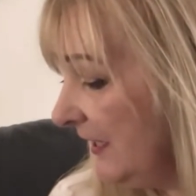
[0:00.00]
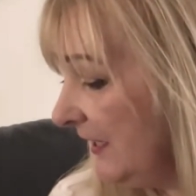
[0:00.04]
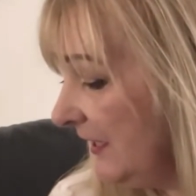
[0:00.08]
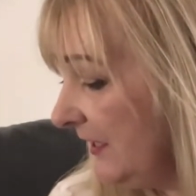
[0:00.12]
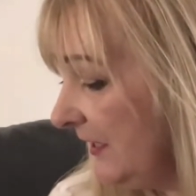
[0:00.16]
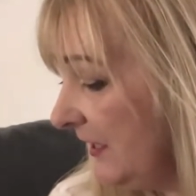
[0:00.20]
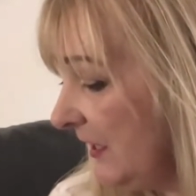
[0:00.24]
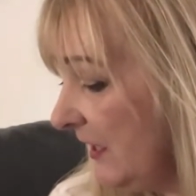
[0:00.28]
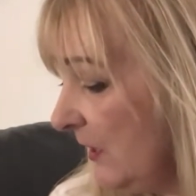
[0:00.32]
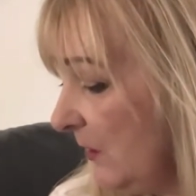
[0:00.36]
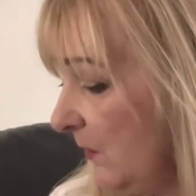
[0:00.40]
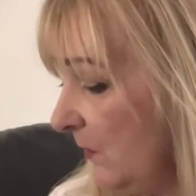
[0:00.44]

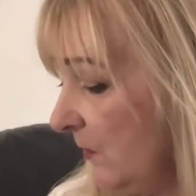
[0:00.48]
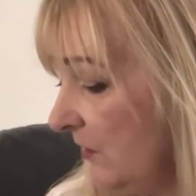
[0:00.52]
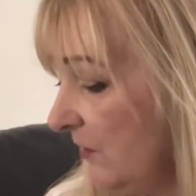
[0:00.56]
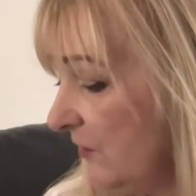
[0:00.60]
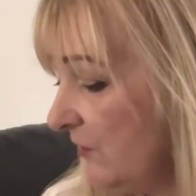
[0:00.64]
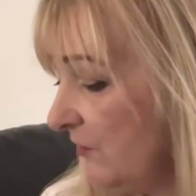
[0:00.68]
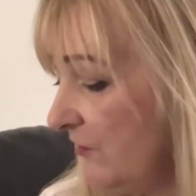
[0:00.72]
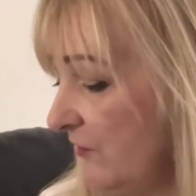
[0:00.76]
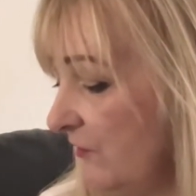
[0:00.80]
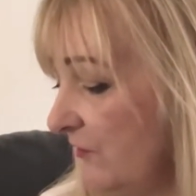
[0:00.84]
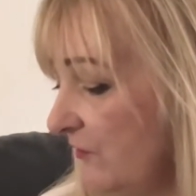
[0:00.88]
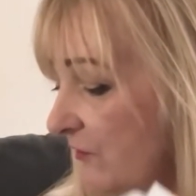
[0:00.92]
Now,
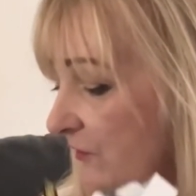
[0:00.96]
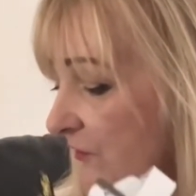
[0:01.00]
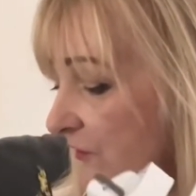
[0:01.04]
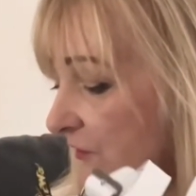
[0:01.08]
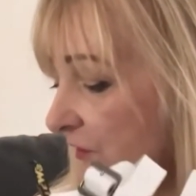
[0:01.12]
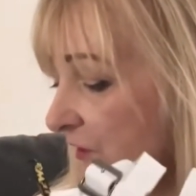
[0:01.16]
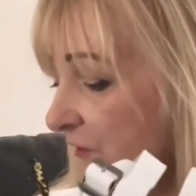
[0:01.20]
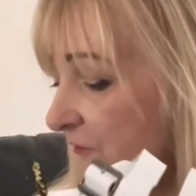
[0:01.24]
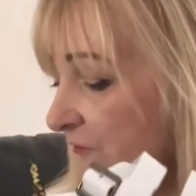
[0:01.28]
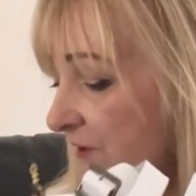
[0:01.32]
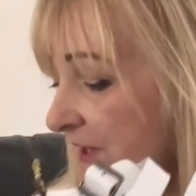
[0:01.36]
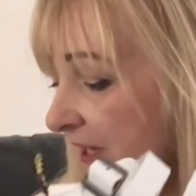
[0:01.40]

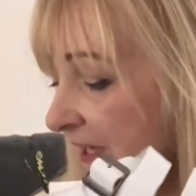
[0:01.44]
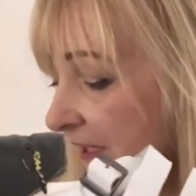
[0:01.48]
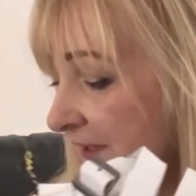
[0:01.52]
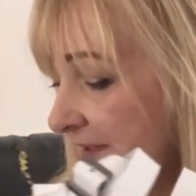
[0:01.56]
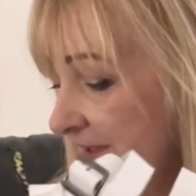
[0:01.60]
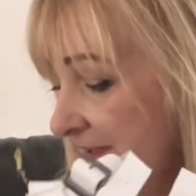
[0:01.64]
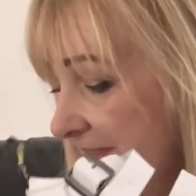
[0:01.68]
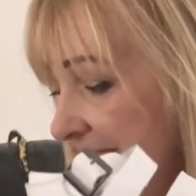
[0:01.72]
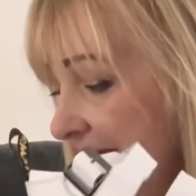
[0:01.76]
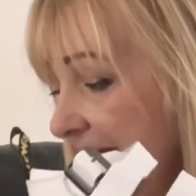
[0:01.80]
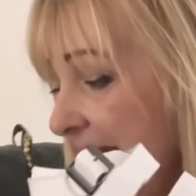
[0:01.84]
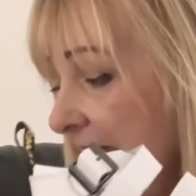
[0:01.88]
the real
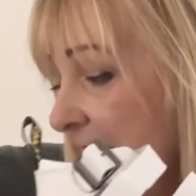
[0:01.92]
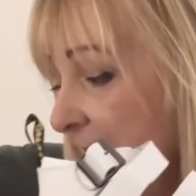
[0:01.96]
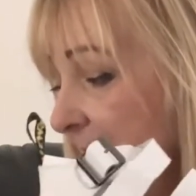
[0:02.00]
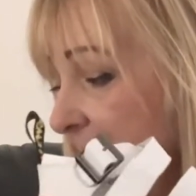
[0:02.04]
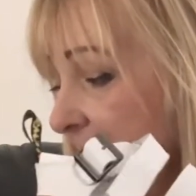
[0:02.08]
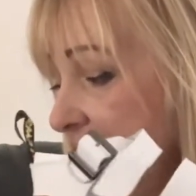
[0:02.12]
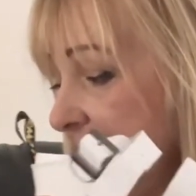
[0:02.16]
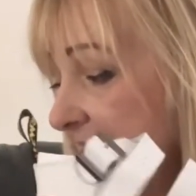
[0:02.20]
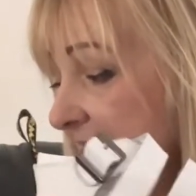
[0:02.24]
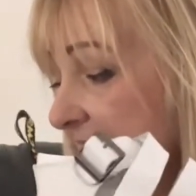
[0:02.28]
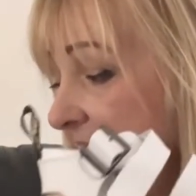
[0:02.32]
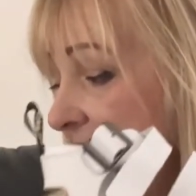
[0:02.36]

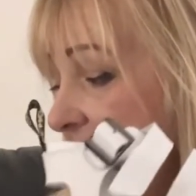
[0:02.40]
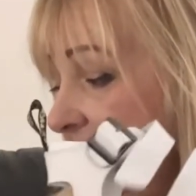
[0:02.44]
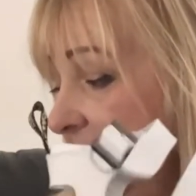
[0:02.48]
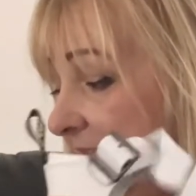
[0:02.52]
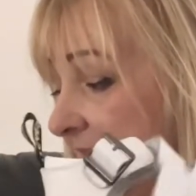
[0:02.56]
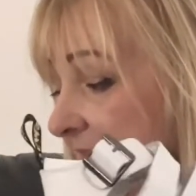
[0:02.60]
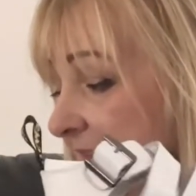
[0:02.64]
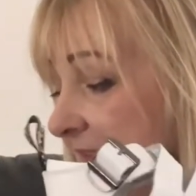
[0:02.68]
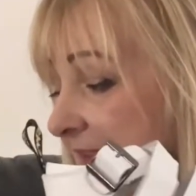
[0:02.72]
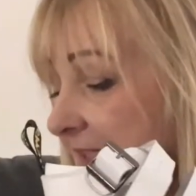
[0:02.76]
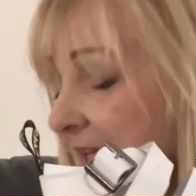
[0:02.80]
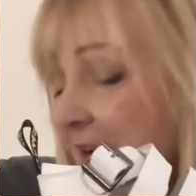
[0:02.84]
DMs in
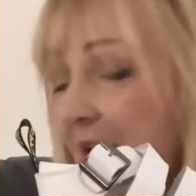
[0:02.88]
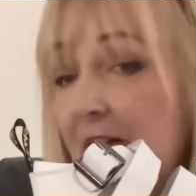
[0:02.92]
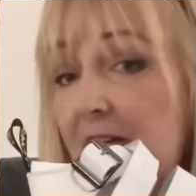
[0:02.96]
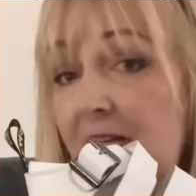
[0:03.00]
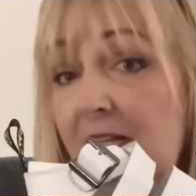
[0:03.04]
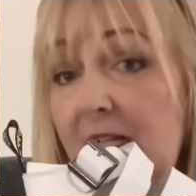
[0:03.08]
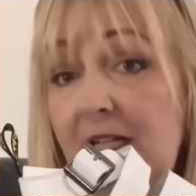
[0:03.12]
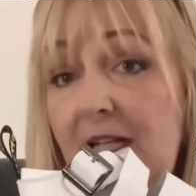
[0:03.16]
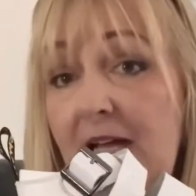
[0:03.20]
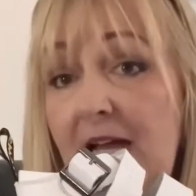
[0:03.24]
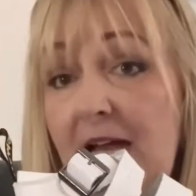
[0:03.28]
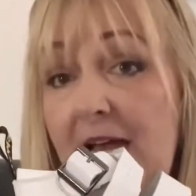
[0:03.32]
this
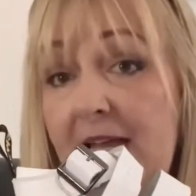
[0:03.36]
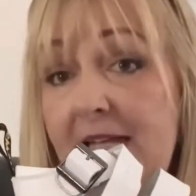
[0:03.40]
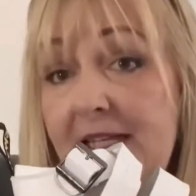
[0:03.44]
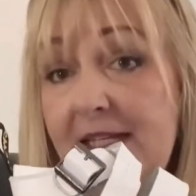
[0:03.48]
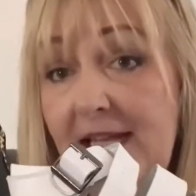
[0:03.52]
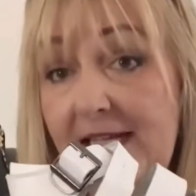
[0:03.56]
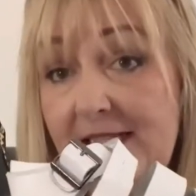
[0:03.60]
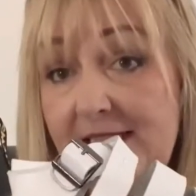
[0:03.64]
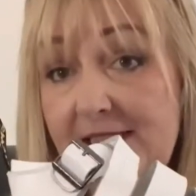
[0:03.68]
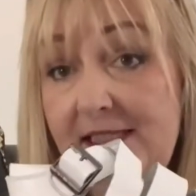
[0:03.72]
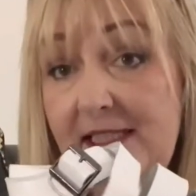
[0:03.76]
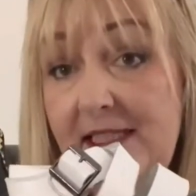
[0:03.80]
style are
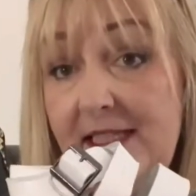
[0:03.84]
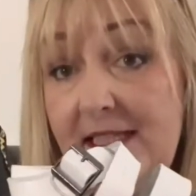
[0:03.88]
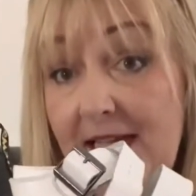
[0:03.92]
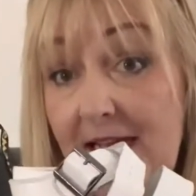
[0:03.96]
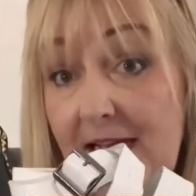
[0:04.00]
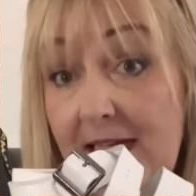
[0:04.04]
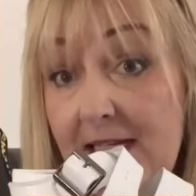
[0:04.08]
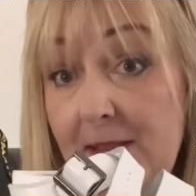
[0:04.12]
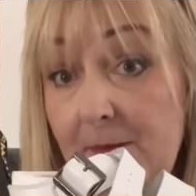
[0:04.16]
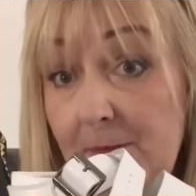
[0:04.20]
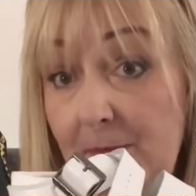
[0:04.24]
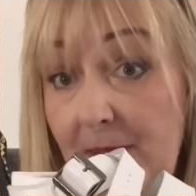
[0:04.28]

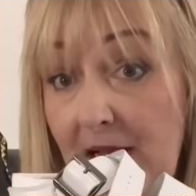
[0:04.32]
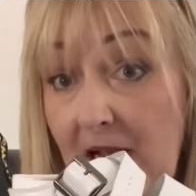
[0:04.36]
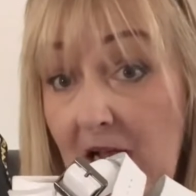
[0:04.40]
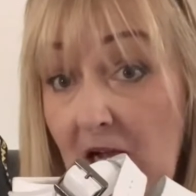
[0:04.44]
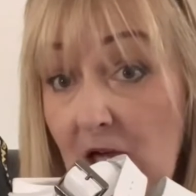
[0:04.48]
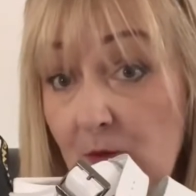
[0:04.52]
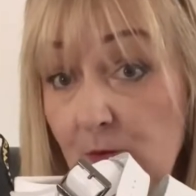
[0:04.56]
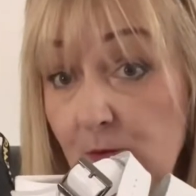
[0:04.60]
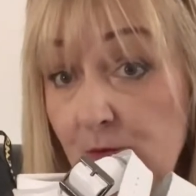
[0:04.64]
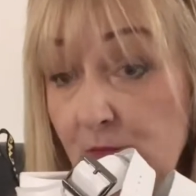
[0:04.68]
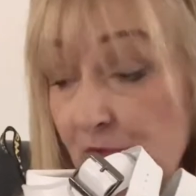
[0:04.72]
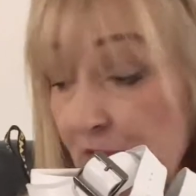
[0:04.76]

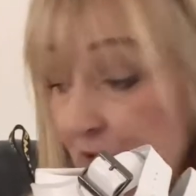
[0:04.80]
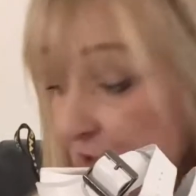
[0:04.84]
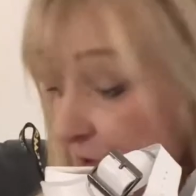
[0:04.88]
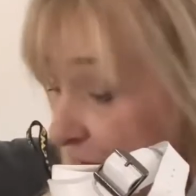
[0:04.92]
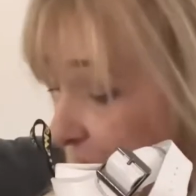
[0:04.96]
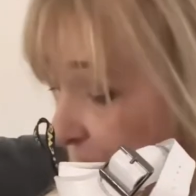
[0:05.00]
£99.